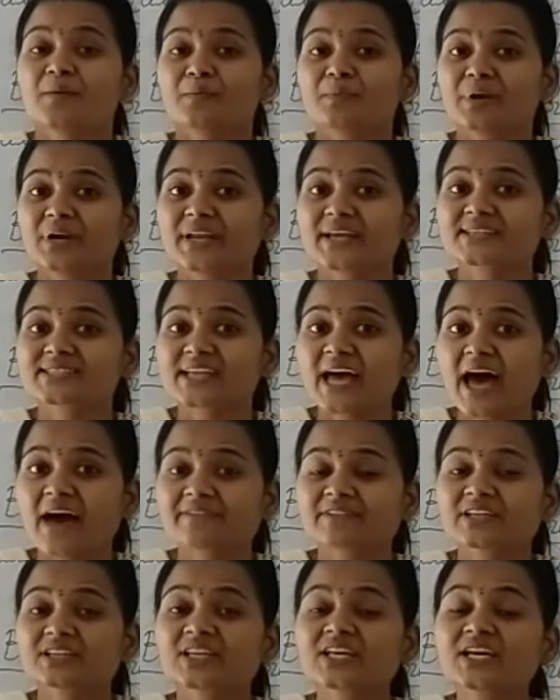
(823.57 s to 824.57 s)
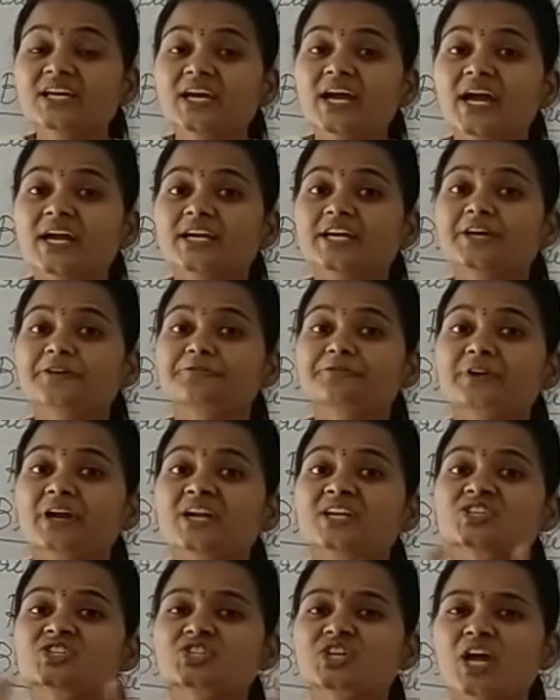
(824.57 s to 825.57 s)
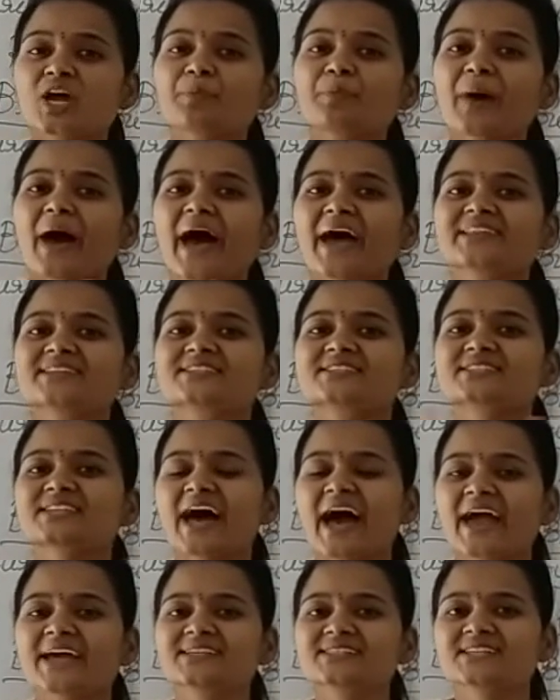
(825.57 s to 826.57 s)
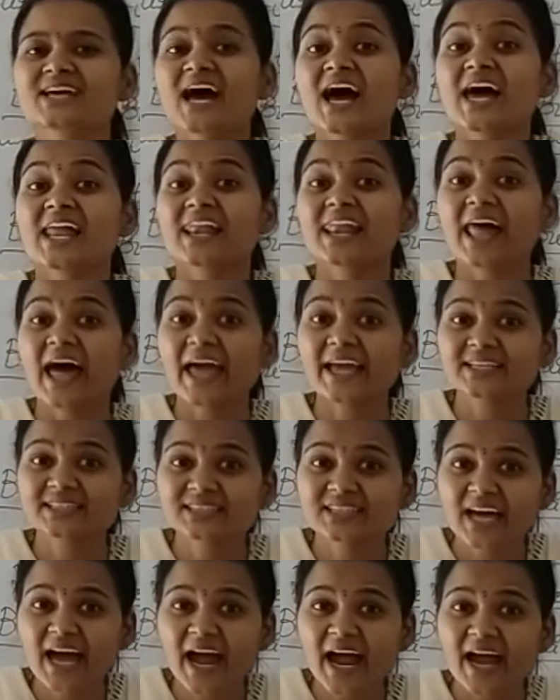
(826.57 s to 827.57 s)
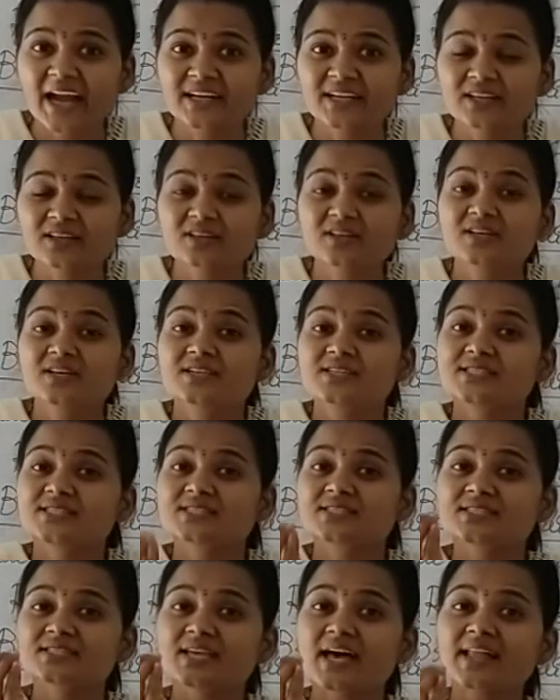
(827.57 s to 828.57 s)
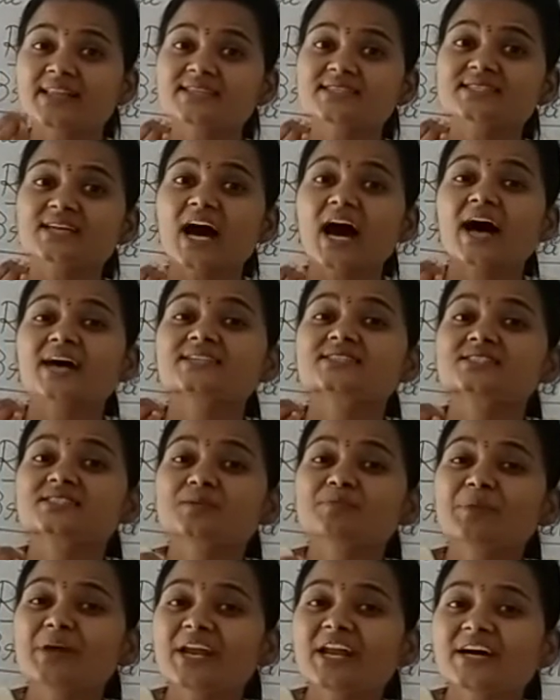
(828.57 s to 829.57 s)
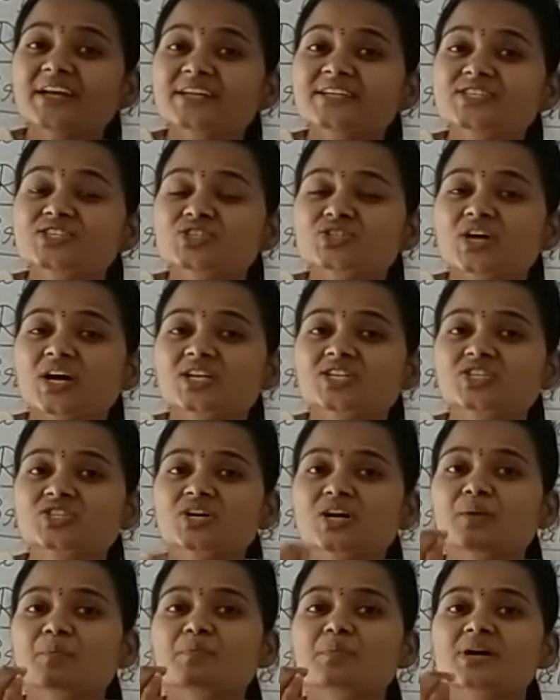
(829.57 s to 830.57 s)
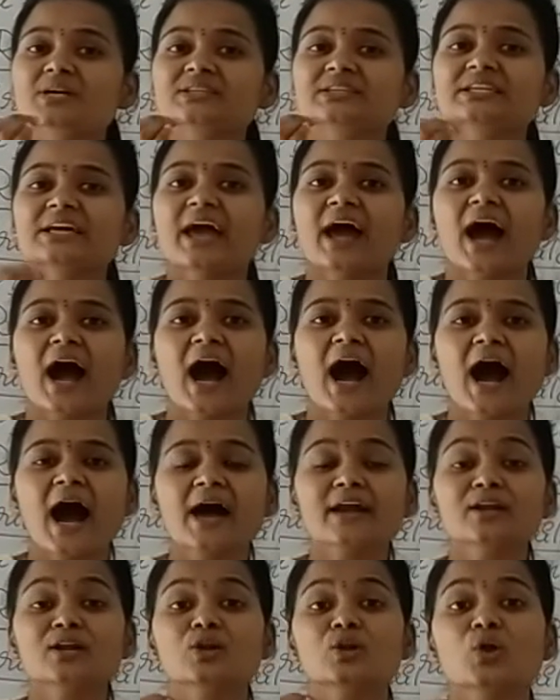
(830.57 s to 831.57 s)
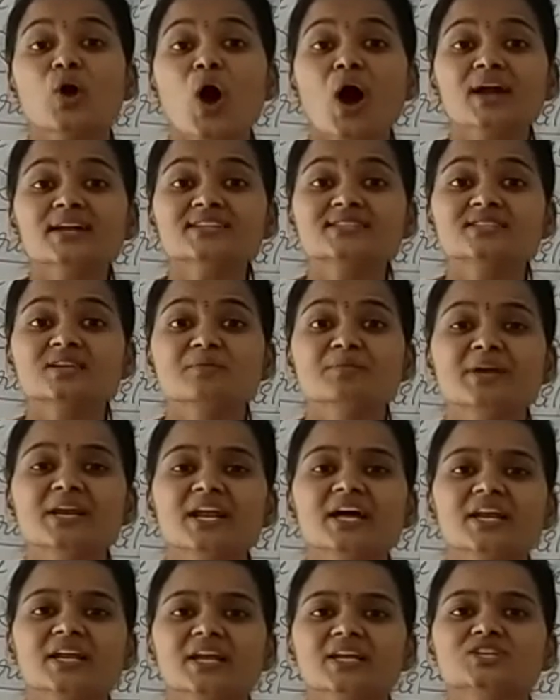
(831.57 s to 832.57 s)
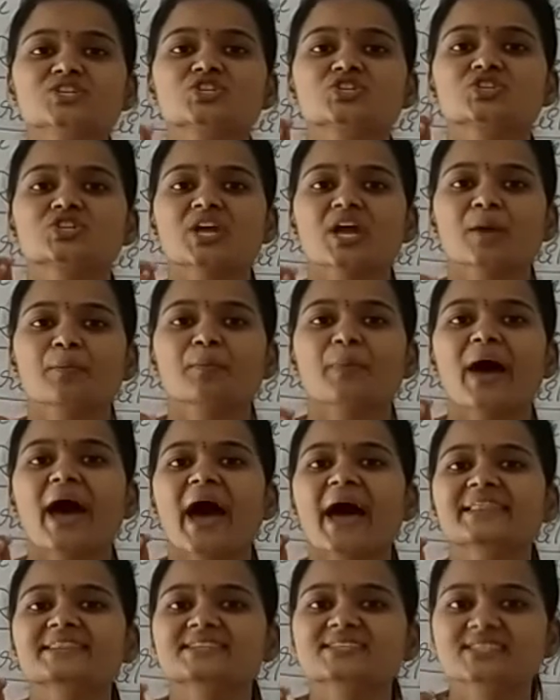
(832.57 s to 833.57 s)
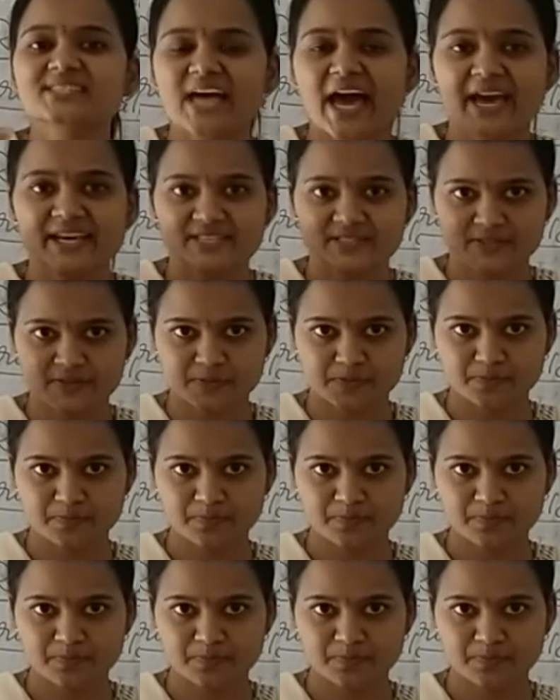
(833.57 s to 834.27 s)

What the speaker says: Buildings are having the different shape and size. Like that, cells are similar in structure, but they are not similar in shape and size.